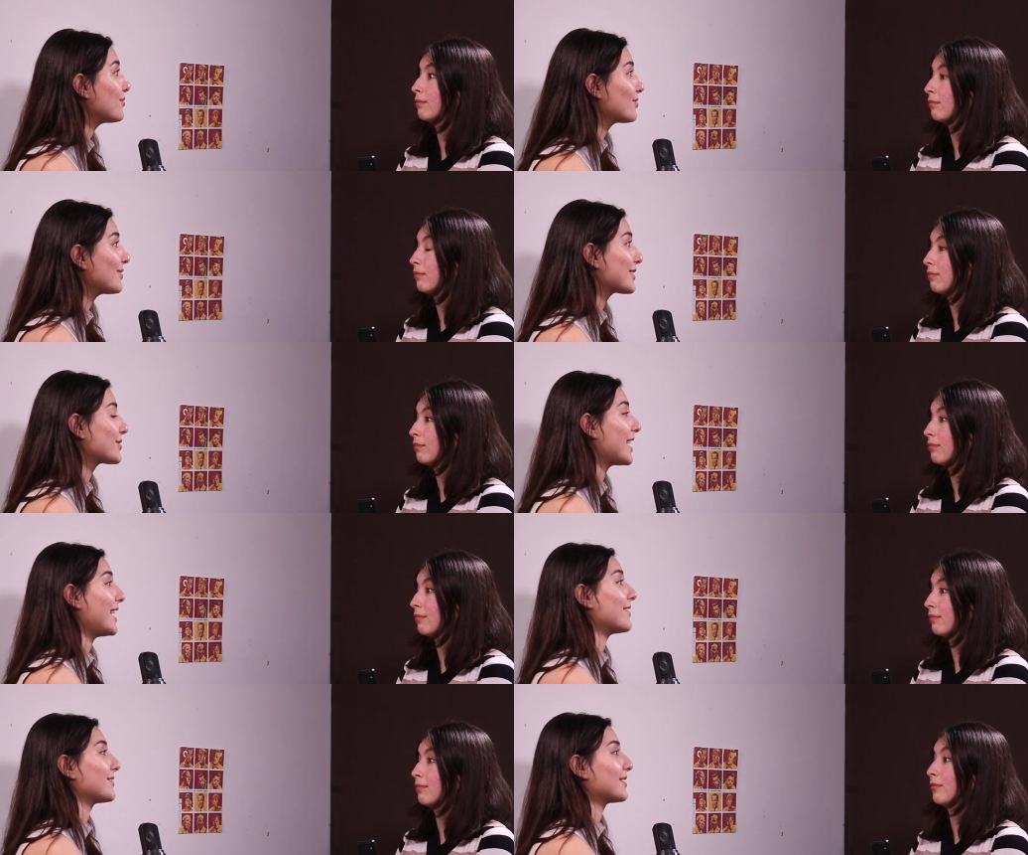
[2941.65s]
Speaker 1: used to actually
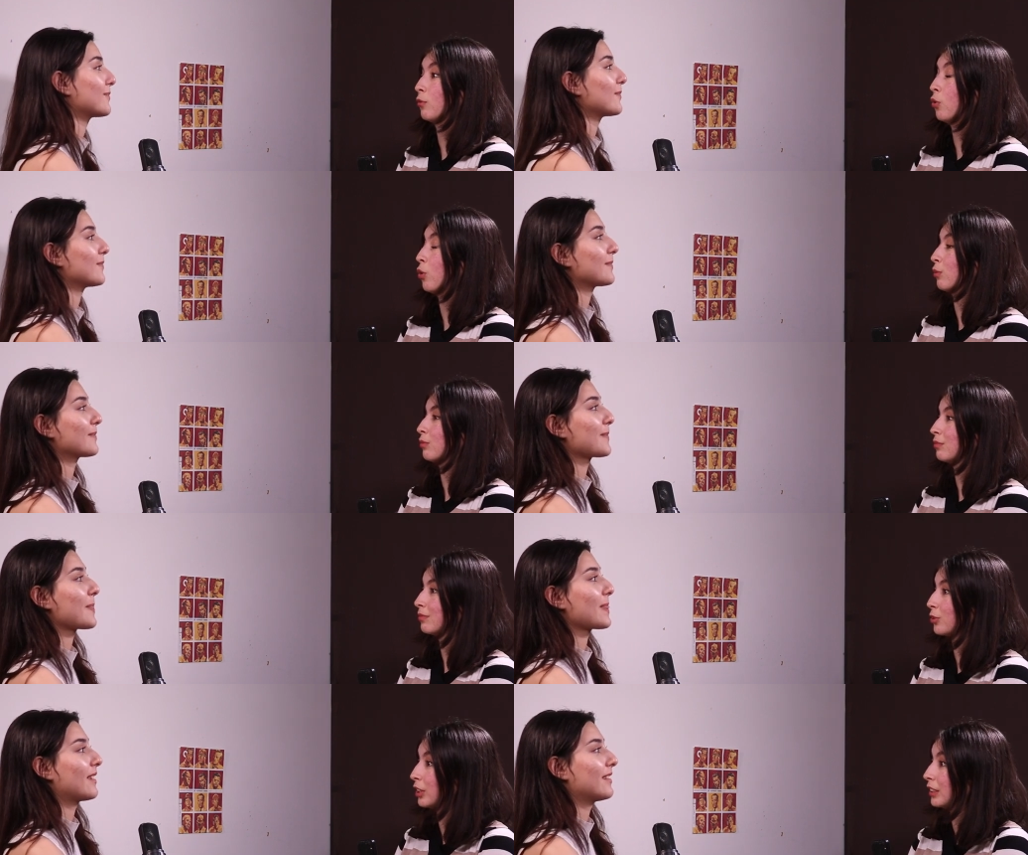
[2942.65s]
have whoa
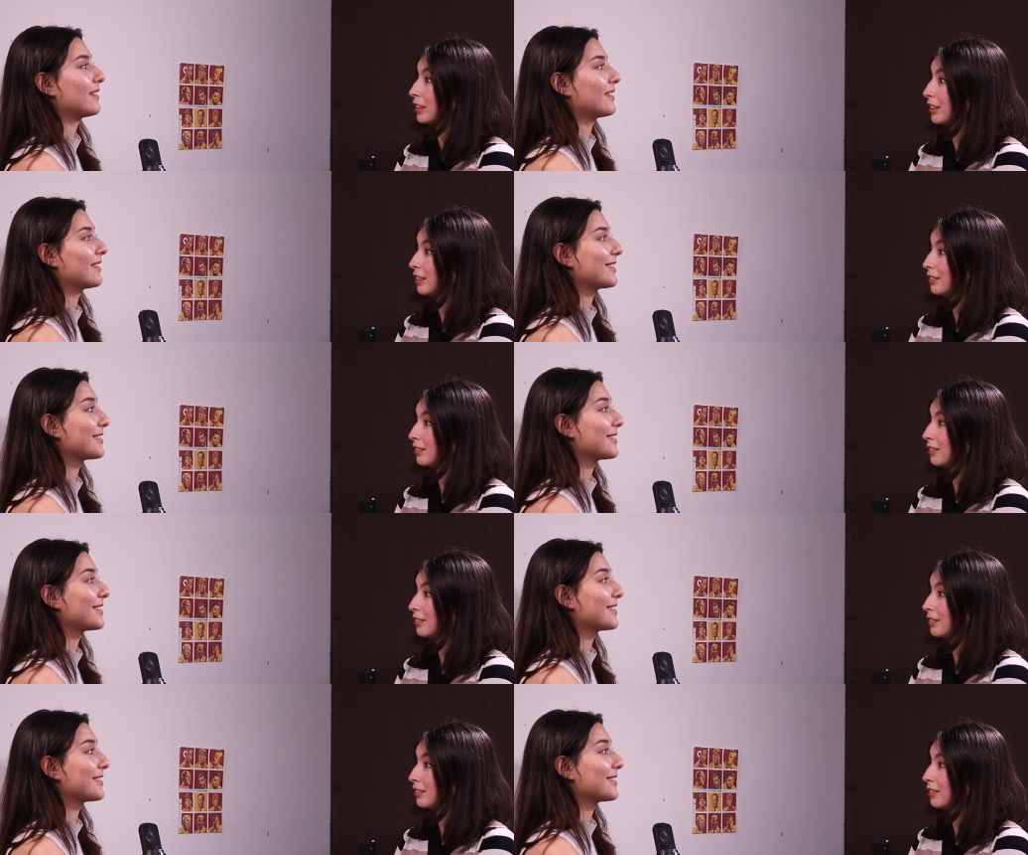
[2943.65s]
Really?